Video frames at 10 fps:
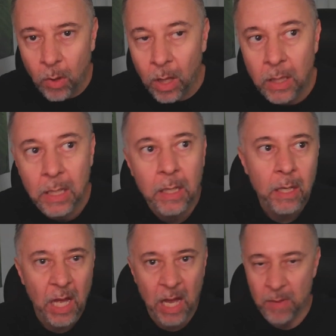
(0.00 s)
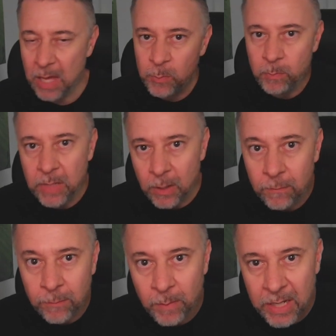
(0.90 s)
wall. But that
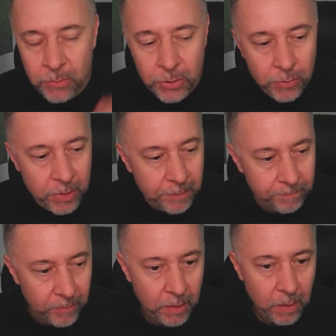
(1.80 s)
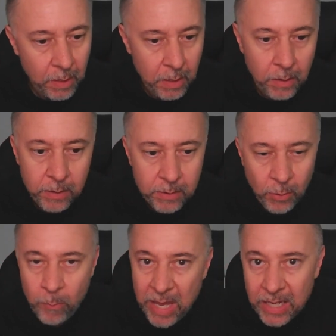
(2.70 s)
was, from my own choosing.
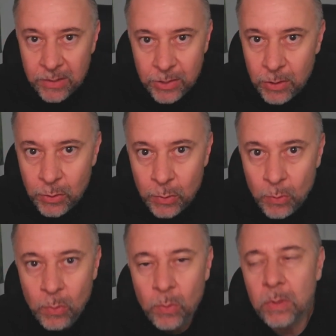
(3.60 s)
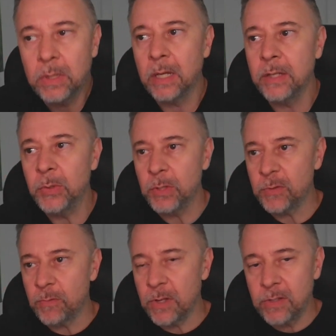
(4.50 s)
So I may continue doing
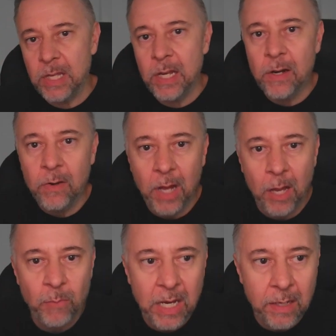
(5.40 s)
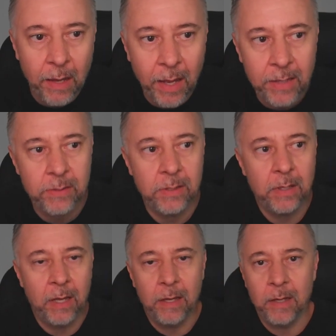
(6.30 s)
this for the rest of the year. I may not.
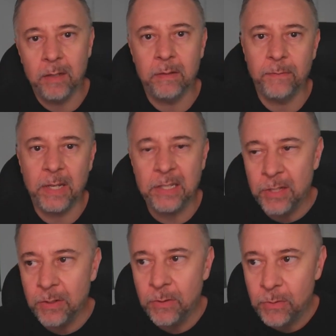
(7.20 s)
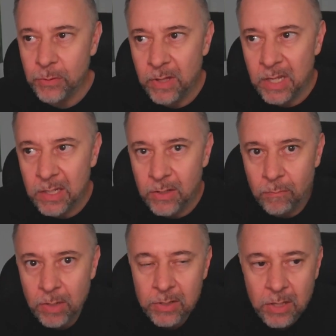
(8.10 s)
If I continue to do this for the
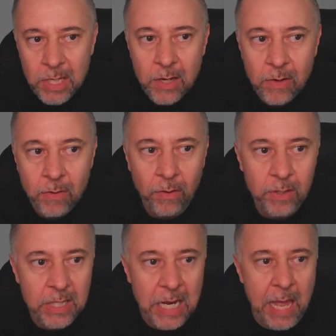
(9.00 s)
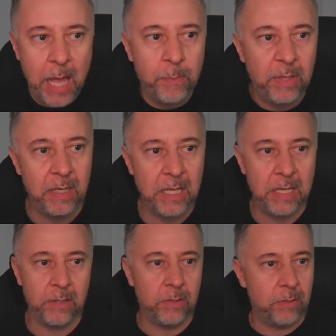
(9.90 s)
rest of the year, all that's going to happen
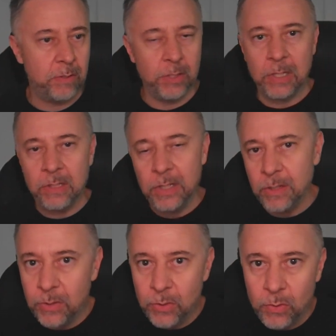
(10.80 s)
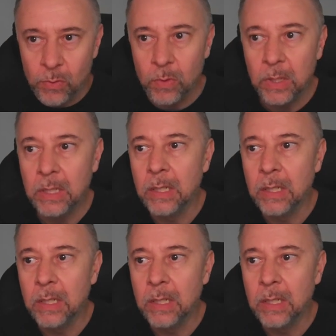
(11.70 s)
is just continue to